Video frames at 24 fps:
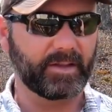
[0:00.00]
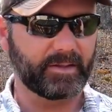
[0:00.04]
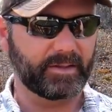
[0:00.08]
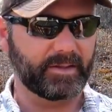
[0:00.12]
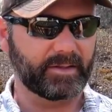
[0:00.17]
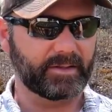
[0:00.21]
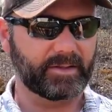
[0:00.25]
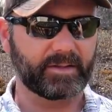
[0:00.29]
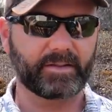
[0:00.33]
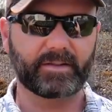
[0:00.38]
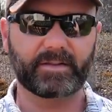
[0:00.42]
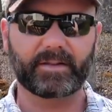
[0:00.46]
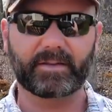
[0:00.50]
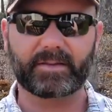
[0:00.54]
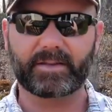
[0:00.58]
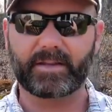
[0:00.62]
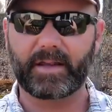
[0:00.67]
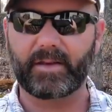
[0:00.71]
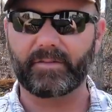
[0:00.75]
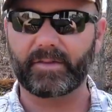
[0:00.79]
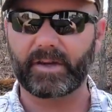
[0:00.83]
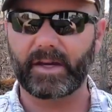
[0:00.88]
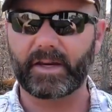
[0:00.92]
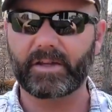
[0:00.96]
This is the
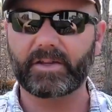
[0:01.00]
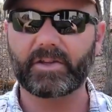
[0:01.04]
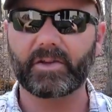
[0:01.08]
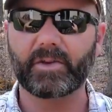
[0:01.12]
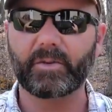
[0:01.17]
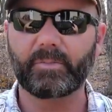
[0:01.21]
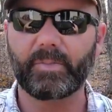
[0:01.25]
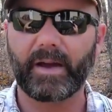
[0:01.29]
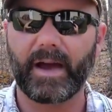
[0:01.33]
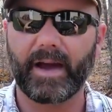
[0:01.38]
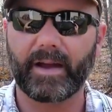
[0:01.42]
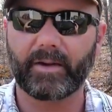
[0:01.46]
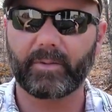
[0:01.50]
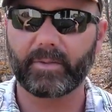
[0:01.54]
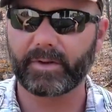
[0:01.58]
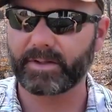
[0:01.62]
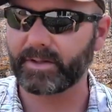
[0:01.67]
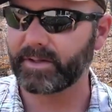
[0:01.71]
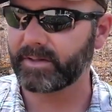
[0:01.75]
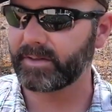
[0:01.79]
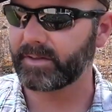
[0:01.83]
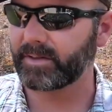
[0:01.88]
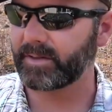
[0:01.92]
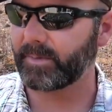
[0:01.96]
72 pack,
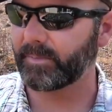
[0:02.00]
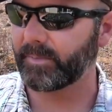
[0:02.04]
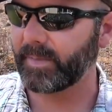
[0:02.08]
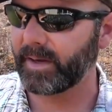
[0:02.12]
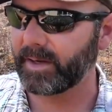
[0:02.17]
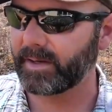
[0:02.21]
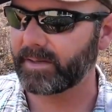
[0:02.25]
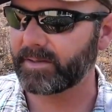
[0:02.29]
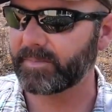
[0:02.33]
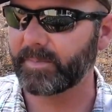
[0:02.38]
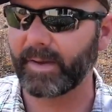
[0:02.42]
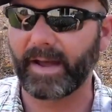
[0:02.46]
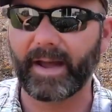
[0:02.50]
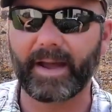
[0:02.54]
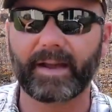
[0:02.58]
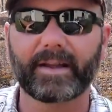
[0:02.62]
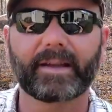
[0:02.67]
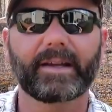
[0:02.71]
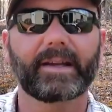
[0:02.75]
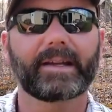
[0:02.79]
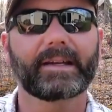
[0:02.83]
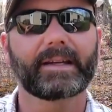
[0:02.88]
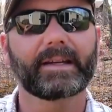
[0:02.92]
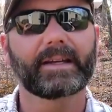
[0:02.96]
which is the biggest pack.